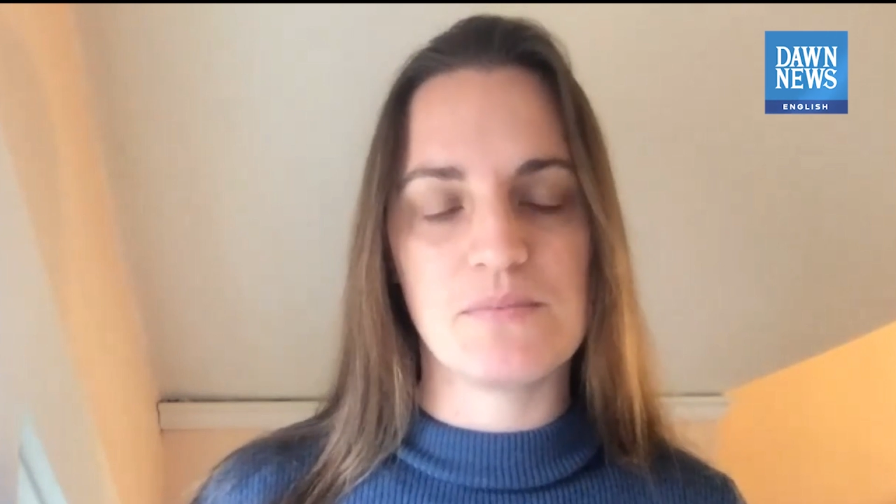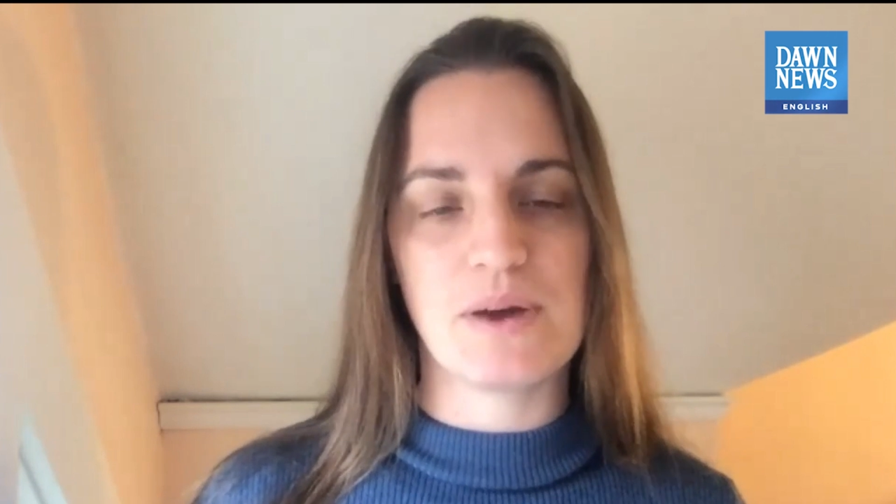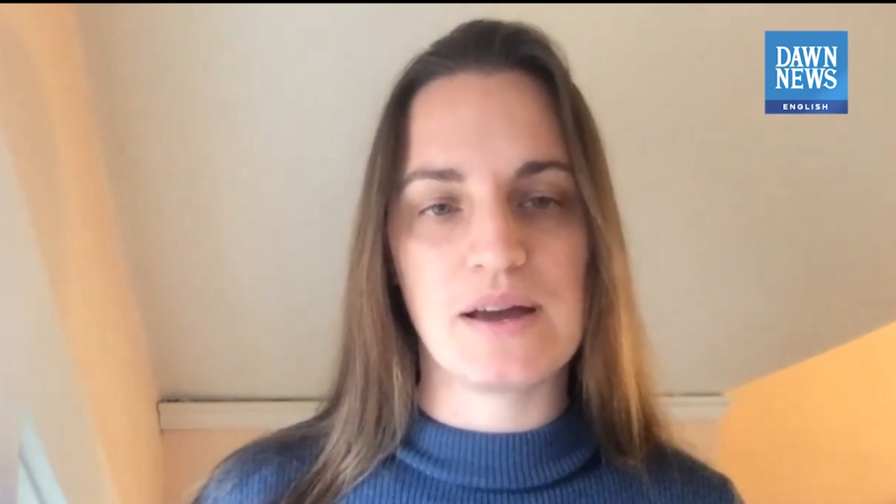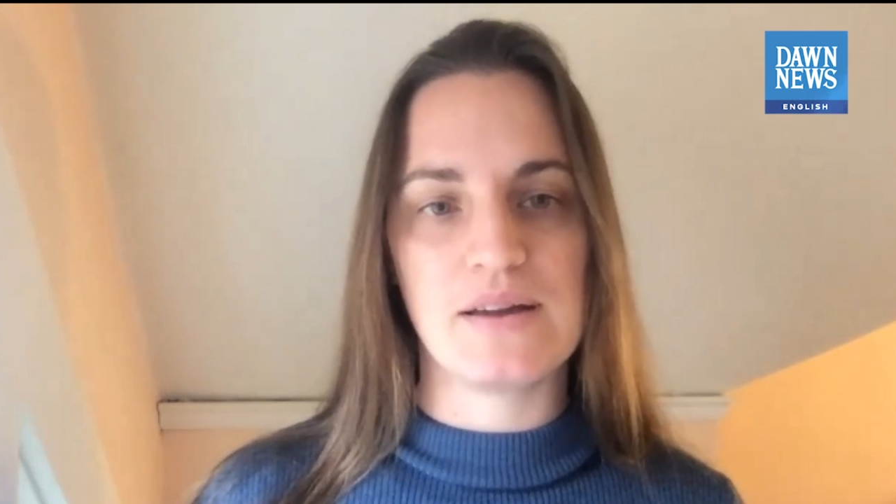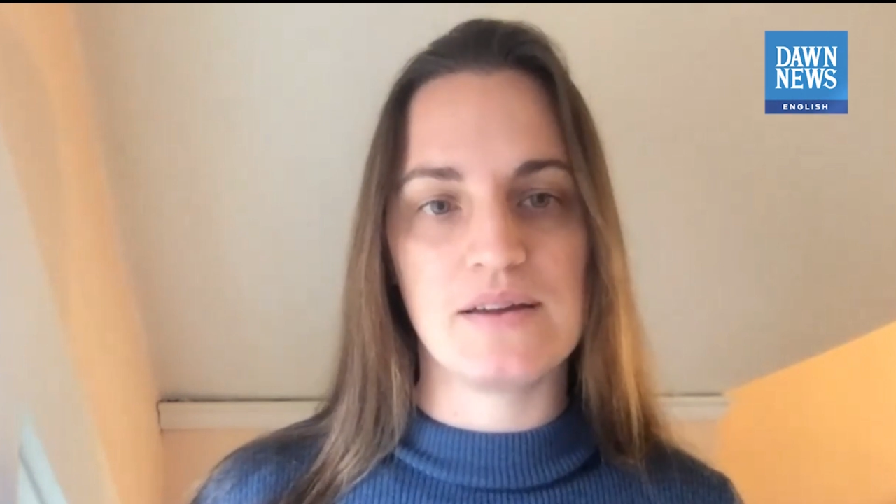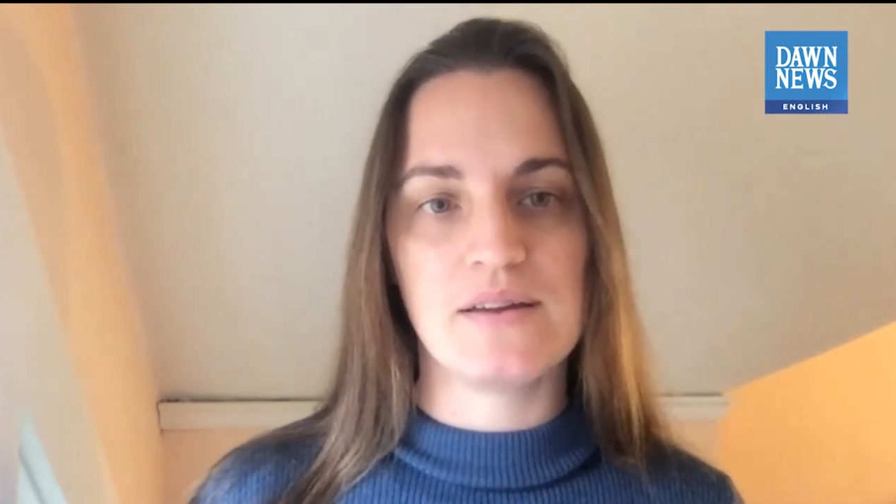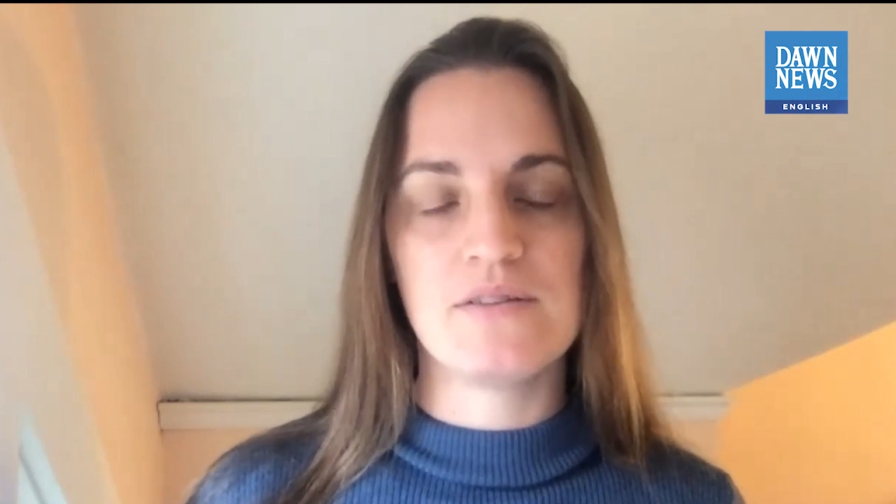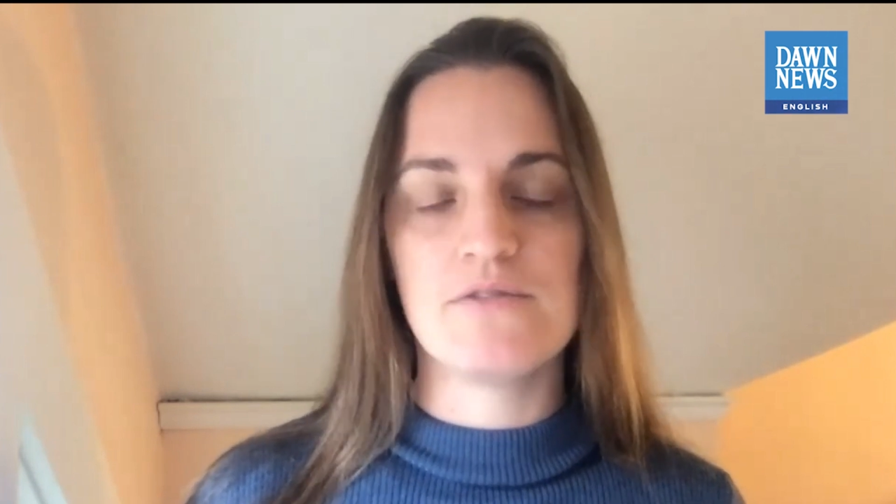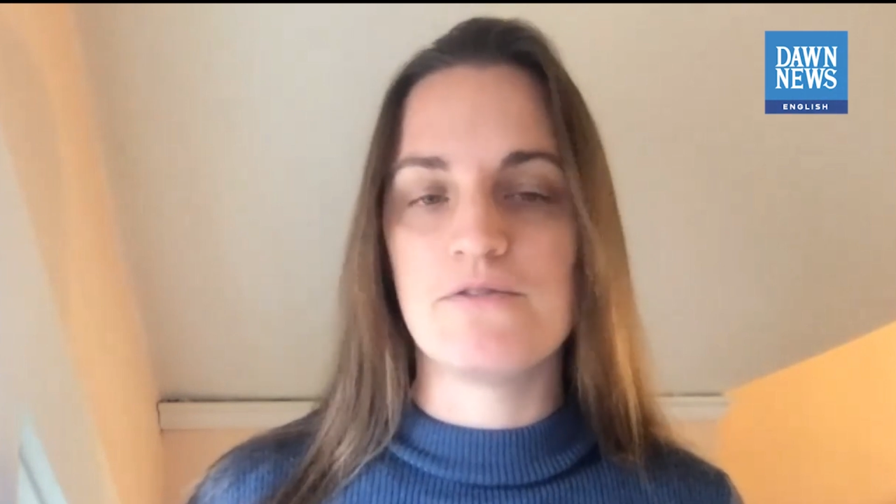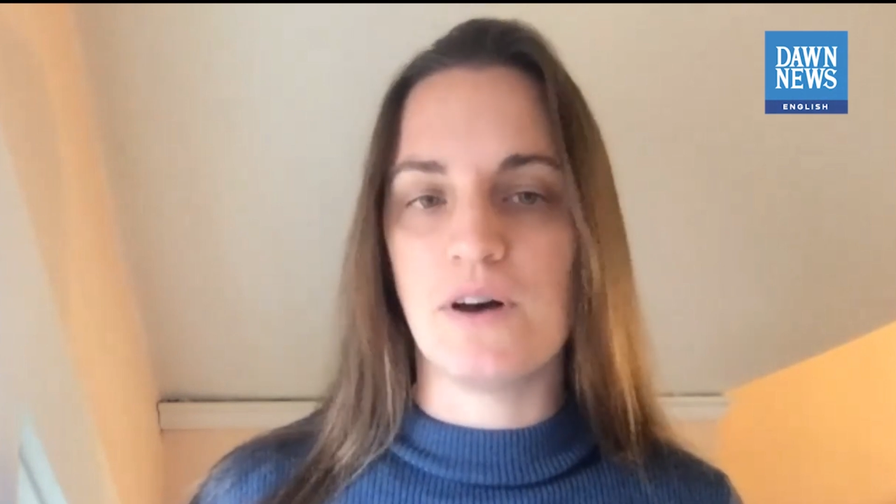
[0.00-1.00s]
by
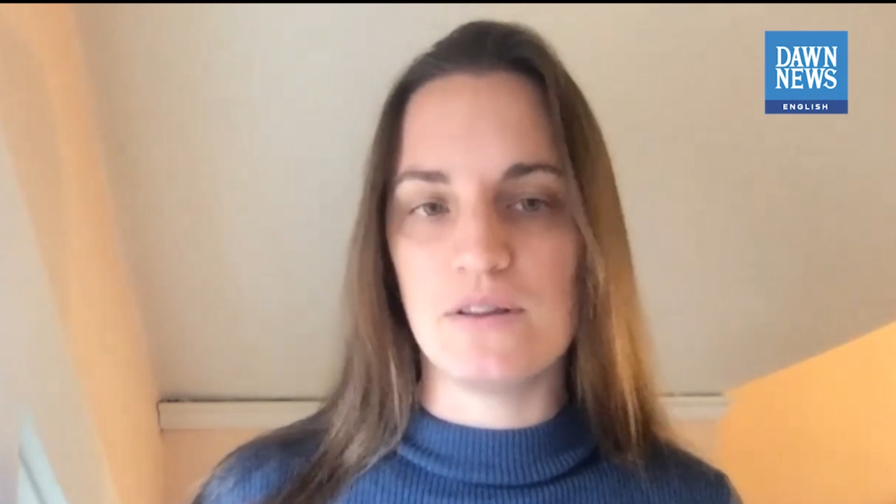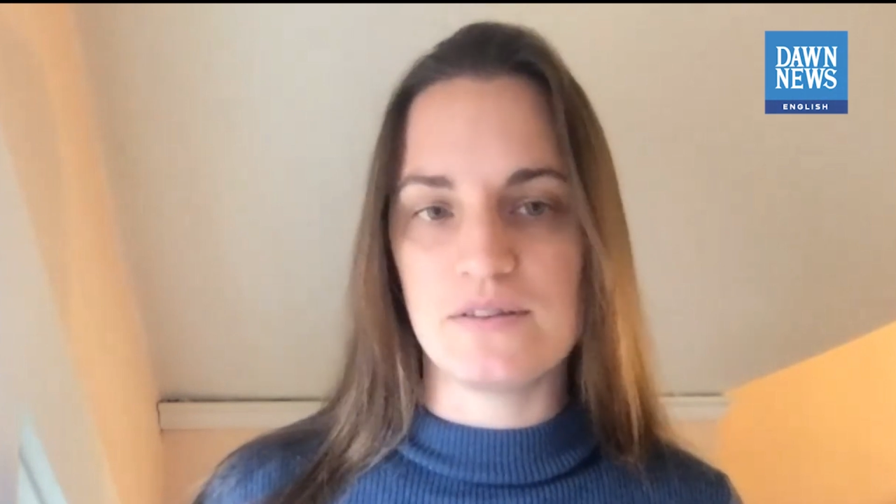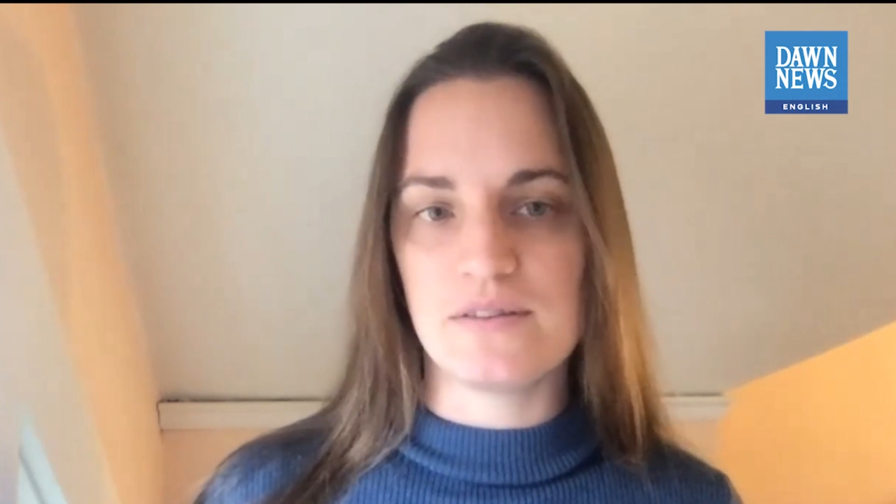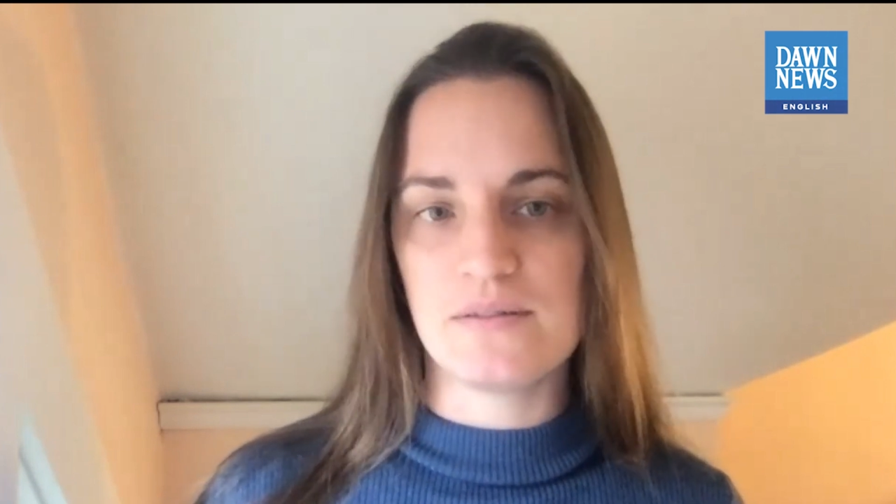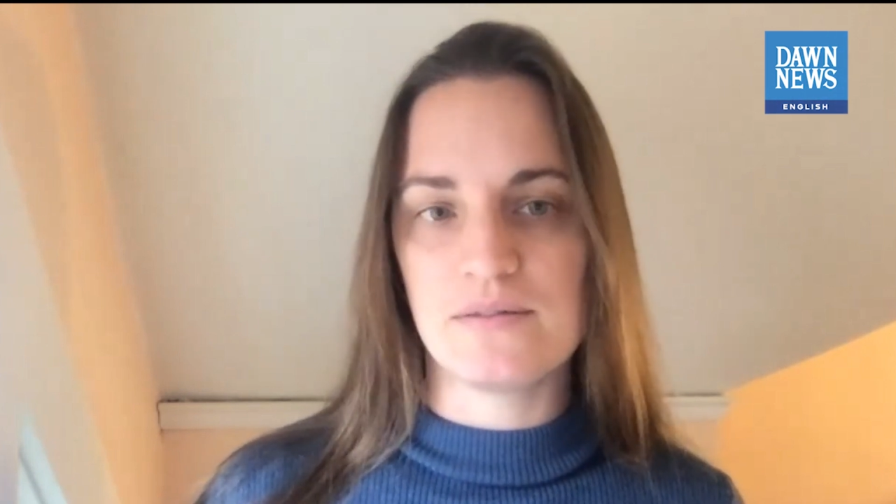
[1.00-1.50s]
faults